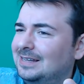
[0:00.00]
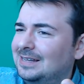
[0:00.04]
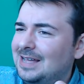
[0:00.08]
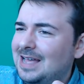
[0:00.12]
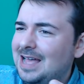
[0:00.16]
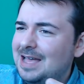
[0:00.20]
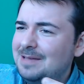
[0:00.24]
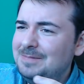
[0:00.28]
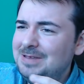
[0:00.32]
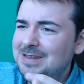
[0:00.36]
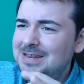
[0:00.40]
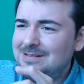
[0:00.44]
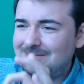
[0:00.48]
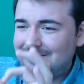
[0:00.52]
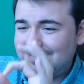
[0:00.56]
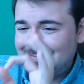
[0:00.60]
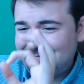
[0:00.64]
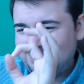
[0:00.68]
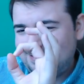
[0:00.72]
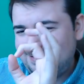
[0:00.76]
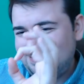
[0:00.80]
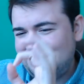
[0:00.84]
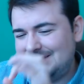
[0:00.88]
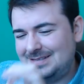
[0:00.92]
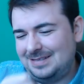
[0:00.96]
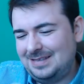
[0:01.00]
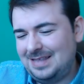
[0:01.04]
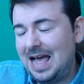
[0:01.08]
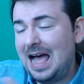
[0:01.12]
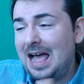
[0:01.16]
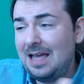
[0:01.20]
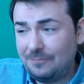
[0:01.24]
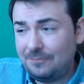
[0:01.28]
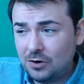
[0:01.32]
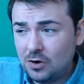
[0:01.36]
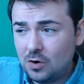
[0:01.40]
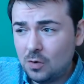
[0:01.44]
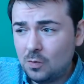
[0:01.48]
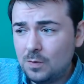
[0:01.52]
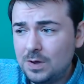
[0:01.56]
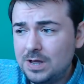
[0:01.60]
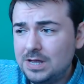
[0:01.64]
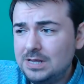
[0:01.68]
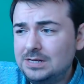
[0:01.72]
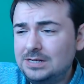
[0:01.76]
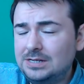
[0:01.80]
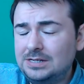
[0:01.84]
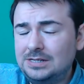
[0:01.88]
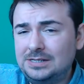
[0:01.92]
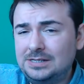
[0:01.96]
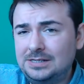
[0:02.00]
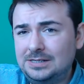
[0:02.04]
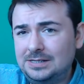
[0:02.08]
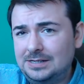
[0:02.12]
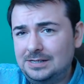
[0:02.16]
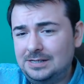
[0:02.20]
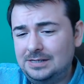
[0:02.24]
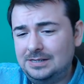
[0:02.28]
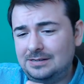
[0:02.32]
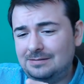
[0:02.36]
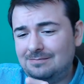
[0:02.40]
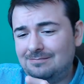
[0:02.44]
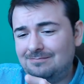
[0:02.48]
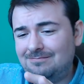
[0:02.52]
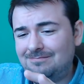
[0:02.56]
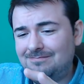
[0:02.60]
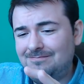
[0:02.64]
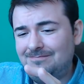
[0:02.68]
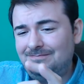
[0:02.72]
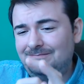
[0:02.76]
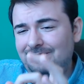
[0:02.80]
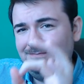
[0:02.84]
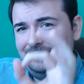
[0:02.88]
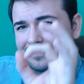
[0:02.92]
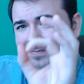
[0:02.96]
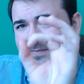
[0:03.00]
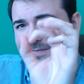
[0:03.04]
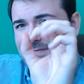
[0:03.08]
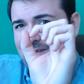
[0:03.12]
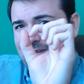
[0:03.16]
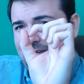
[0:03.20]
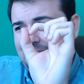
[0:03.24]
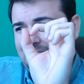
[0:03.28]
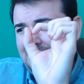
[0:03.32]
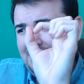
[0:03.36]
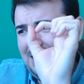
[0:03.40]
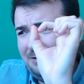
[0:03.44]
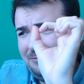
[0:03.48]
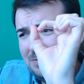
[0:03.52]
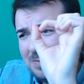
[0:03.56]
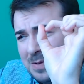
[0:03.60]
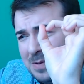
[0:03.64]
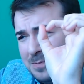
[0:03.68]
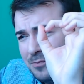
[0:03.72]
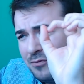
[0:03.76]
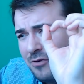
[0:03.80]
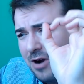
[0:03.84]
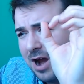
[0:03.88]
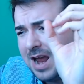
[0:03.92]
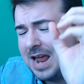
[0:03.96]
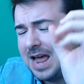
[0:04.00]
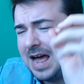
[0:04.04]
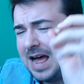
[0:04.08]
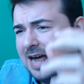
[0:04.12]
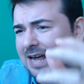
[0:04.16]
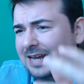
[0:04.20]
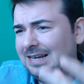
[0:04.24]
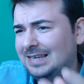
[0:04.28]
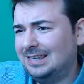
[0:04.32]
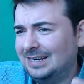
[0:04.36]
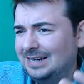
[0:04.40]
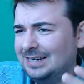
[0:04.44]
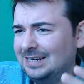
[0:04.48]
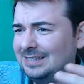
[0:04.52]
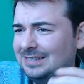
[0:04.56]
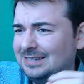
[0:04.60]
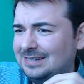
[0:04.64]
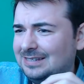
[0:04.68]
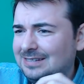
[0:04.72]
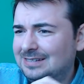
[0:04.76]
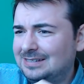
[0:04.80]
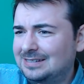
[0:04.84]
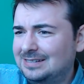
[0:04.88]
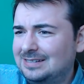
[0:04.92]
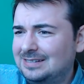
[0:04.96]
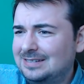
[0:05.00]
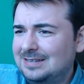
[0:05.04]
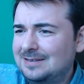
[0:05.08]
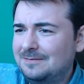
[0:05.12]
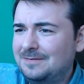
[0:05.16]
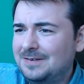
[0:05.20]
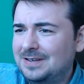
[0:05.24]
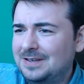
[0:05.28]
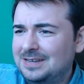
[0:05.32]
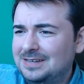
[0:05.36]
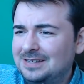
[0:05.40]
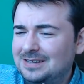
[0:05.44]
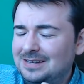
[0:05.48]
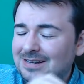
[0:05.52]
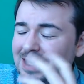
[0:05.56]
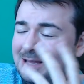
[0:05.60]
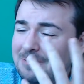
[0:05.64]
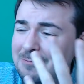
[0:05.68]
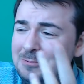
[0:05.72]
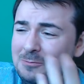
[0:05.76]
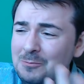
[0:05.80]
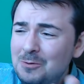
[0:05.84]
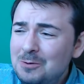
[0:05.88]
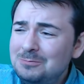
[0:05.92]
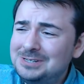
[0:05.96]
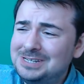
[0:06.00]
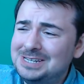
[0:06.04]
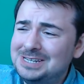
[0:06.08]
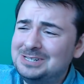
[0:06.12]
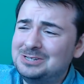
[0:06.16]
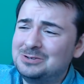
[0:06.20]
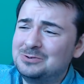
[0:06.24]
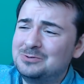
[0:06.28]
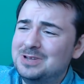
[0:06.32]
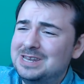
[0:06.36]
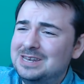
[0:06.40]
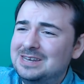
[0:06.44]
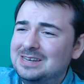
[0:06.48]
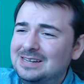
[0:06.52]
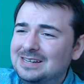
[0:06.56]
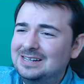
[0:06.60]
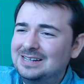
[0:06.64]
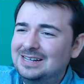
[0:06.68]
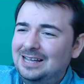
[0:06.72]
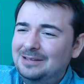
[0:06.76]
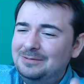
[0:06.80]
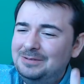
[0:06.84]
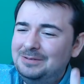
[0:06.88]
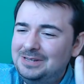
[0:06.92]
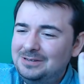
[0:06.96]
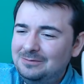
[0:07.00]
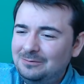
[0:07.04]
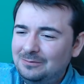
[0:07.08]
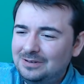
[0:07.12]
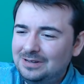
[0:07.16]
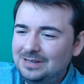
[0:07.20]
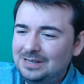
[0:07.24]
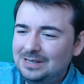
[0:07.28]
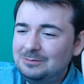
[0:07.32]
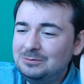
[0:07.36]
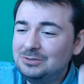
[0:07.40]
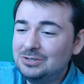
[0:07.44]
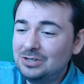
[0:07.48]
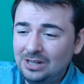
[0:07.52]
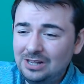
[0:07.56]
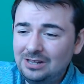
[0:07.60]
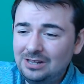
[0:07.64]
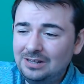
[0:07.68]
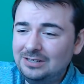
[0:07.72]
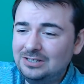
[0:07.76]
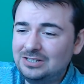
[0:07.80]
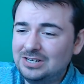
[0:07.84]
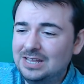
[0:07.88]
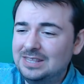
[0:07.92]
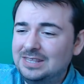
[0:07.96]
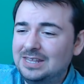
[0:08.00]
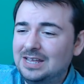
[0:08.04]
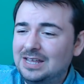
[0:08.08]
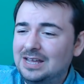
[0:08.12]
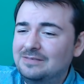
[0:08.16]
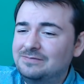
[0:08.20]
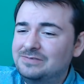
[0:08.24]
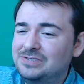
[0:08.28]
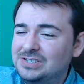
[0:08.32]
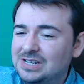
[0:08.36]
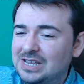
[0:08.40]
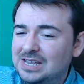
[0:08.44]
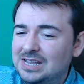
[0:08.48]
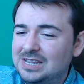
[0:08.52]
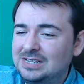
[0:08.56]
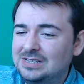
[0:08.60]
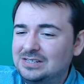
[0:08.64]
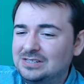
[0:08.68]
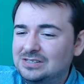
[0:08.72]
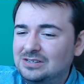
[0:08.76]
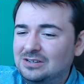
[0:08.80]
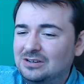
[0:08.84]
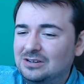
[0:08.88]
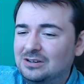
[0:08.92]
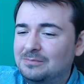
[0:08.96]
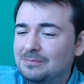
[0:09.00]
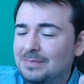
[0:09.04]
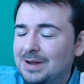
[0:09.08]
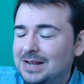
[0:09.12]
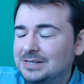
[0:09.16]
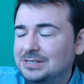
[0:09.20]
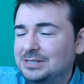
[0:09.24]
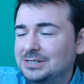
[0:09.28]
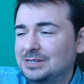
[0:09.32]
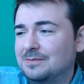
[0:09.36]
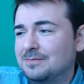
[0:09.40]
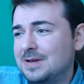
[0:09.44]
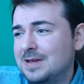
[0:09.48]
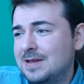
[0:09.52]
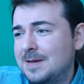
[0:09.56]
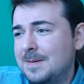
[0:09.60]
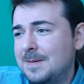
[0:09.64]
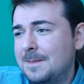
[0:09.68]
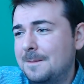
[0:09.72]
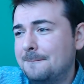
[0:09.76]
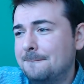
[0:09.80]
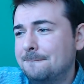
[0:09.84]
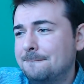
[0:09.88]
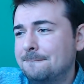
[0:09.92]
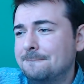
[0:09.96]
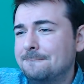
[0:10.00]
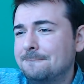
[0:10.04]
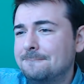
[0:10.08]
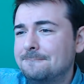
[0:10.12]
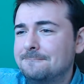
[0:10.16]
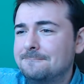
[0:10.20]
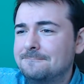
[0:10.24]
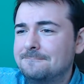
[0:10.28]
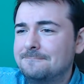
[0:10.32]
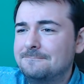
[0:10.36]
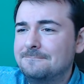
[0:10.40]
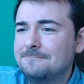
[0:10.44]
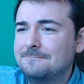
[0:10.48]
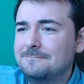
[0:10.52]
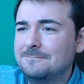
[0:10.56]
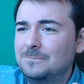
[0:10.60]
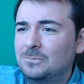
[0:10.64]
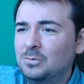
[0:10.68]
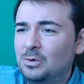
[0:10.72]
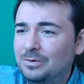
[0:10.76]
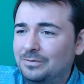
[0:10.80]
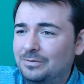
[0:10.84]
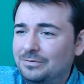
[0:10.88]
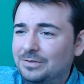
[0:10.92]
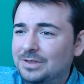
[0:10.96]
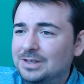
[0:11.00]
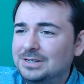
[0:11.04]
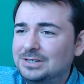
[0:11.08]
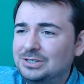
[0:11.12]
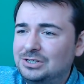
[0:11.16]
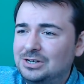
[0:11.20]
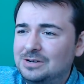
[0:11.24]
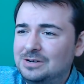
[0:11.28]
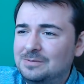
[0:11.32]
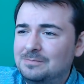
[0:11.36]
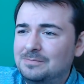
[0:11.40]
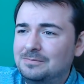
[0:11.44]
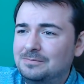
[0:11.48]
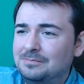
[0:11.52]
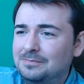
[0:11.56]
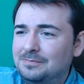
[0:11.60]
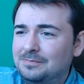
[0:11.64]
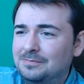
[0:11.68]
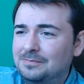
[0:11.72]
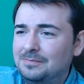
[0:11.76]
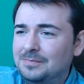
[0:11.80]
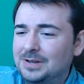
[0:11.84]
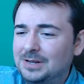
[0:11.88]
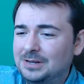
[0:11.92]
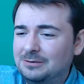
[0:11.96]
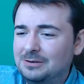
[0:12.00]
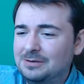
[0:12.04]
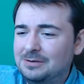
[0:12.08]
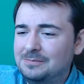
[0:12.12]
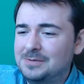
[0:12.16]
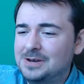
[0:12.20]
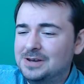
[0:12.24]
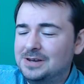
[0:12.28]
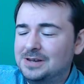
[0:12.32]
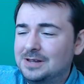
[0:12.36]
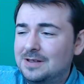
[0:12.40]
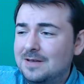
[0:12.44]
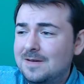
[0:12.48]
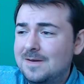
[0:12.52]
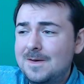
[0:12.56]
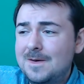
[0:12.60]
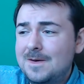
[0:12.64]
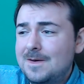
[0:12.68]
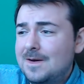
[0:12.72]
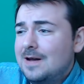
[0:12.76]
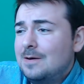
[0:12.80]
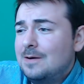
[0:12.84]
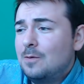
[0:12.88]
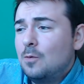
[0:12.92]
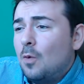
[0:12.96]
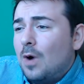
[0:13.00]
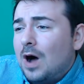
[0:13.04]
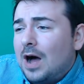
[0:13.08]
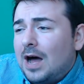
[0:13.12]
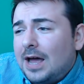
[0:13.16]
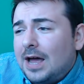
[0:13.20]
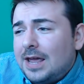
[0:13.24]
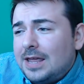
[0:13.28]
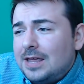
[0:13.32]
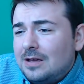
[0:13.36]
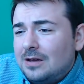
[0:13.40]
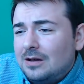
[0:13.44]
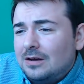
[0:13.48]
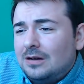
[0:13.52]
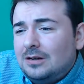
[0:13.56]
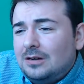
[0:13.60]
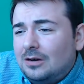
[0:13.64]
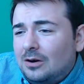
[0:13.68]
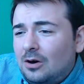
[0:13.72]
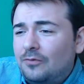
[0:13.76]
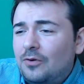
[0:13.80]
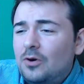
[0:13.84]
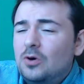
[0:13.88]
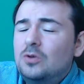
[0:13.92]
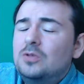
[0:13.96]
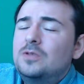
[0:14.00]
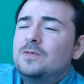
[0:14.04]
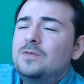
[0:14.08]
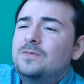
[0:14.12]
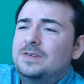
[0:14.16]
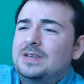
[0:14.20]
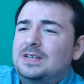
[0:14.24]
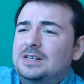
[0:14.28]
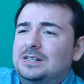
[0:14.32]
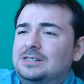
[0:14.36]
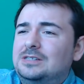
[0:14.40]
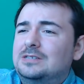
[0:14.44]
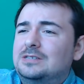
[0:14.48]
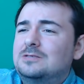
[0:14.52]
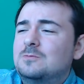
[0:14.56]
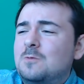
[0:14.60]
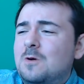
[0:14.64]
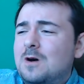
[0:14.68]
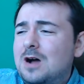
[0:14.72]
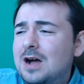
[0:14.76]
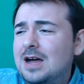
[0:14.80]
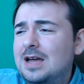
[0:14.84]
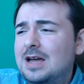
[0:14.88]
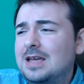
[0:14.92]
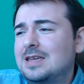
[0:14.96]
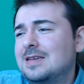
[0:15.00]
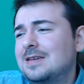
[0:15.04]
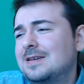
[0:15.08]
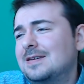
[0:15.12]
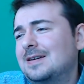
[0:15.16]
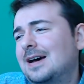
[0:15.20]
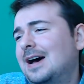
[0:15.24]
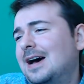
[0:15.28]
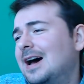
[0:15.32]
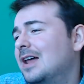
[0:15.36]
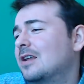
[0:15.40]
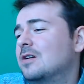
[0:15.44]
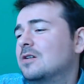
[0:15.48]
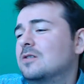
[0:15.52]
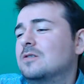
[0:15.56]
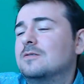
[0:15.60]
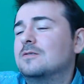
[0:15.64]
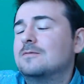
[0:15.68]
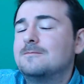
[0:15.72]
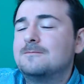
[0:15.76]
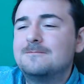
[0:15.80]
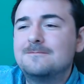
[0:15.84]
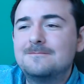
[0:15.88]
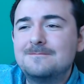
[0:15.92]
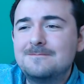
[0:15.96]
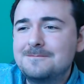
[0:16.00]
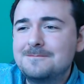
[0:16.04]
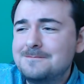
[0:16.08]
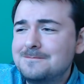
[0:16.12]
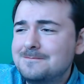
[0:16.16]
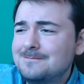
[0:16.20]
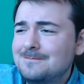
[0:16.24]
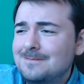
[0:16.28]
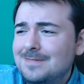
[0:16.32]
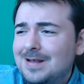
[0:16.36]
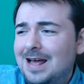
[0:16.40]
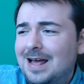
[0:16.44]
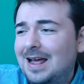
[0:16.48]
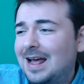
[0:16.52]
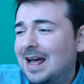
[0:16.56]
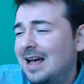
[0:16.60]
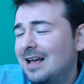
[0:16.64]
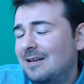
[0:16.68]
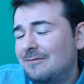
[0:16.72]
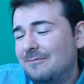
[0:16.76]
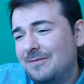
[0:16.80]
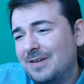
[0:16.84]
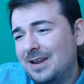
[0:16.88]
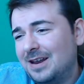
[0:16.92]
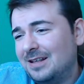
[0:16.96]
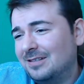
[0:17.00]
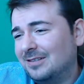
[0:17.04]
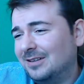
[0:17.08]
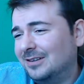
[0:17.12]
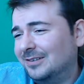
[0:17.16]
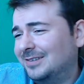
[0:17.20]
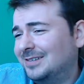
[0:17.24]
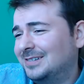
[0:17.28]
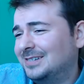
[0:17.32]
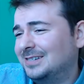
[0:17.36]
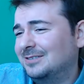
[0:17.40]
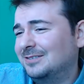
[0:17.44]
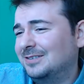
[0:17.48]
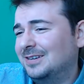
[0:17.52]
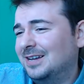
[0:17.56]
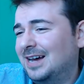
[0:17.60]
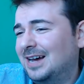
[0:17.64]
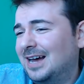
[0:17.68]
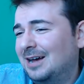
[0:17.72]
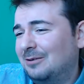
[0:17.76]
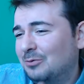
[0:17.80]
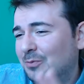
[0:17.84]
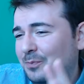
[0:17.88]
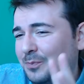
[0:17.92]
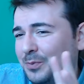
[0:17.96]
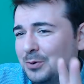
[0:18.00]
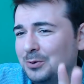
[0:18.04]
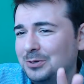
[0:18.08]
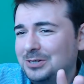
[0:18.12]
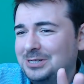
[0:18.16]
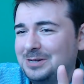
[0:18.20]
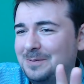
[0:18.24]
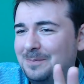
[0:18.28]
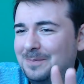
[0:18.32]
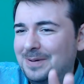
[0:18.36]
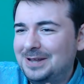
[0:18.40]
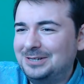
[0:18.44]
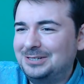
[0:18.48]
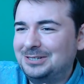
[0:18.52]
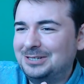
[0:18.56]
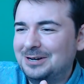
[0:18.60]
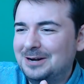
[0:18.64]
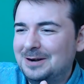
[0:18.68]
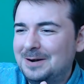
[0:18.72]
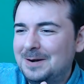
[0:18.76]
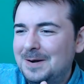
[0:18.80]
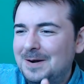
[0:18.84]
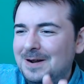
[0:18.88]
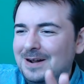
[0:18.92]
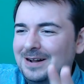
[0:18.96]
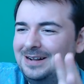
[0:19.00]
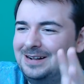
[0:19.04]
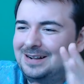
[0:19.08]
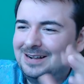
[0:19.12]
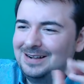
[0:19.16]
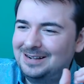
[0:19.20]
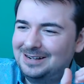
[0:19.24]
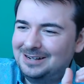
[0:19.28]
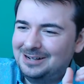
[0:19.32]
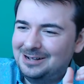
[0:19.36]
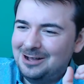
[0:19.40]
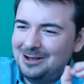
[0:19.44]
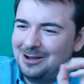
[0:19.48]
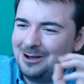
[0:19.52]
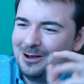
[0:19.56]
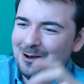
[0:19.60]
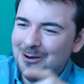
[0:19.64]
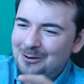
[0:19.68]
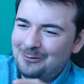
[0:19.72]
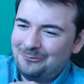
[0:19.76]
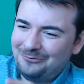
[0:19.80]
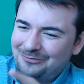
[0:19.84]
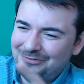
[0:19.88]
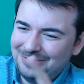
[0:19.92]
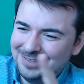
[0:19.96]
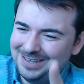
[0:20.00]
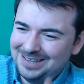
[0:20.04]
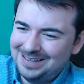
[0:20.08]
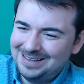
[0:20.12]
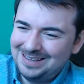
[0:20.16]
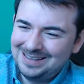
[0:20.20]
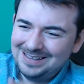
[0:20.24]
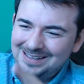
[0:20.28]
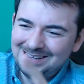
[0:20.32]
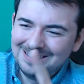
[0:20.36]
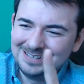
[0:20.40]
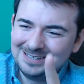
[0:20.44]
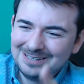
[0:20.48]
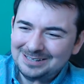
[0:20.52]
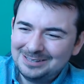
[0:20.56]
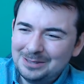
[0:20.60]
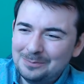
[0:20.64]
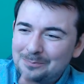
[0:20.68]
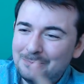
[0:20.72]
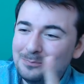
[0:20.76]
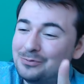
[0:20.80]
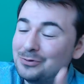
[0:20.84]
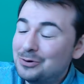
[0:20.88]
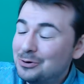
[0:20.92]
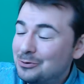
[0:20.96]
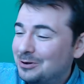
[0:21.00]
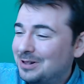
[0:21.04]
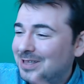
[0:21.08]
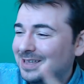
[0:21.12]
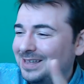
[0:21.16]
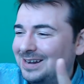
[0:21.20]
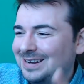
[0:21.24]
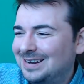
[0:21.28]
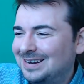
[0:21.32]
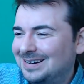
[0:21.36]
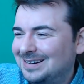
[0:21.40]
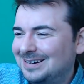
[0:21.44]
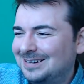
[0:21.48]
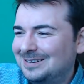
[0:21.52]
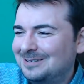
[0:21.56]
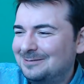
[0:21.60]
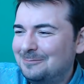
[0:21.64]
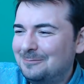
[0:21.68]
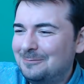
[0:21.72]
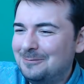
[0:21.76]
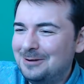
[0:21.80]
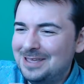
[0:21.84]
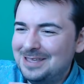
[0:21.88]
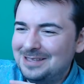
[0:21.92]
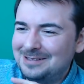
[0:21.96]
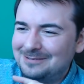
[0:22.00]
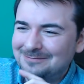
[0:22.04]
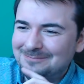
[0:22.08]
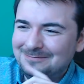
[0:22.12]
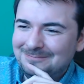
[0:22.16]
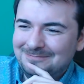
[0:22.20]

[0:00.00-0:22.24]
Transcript: I mean, I've got weights. You have to be pretty accurate to fit. I mean, what was he doing? I mean, he was clearly trying to have sex or masturbate with this gym equipment. Why? Of all the things, why? I don't know. I, I have very little to say on that. I will post a picture of the, the broken weight.